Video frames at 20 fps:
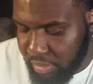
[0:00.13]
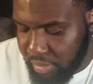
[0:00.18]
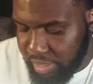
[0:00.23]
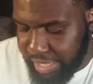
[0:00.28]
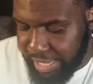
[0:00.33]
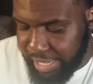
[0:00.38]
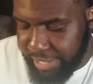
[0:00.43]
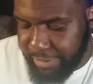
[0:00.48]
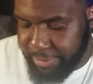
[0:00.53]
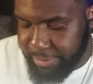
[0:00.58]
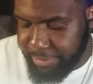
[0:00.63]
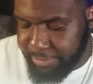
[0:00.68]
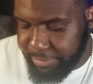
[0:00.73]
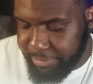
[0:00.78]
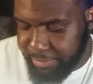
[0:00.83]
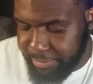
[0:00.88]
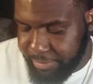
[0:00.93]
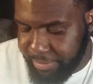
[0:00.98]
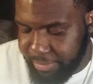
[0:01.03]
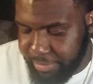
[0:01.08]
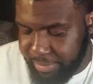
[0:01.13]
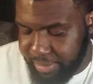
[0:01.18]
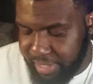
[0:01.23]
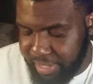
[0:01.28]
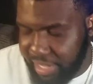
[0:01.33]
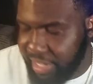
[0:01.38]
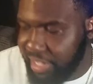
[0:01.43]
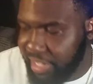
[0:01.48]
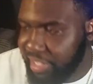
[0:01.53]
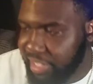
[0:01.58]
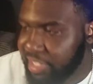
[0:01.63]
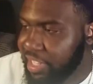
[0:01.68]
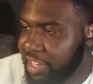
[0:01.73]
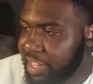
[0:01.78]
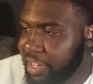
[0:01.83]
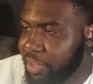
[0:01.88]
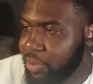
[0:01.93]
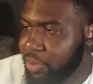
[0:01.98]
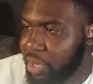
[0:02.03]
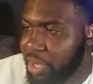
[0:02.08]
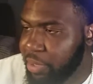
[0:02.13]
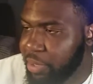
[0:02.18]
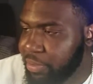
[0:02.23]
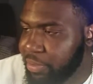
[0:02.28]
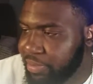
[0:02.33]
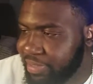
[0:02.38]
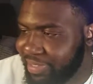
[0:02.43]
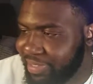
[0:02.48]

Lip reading: Damn. That nigga said new hoe.